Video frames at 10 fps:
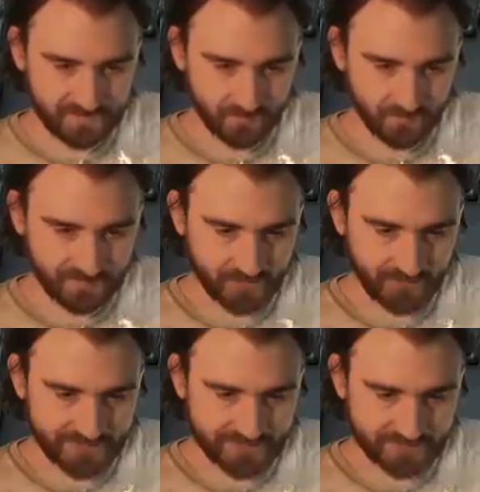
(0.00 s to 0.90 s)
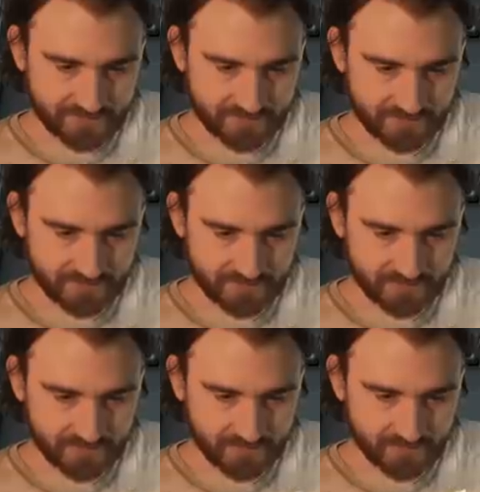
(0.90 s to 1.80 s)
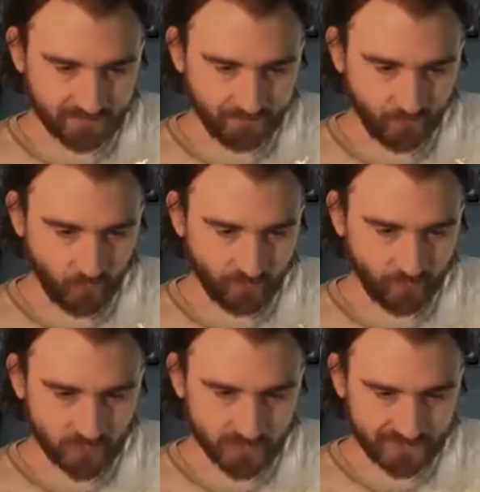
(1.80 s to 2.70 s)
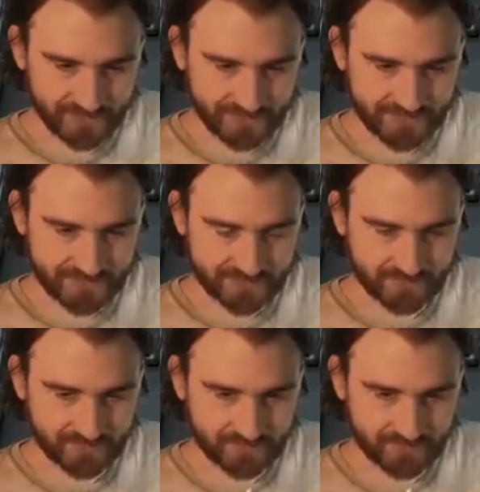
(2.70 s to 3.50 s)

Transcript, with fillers: I mean, we can create four fours with this.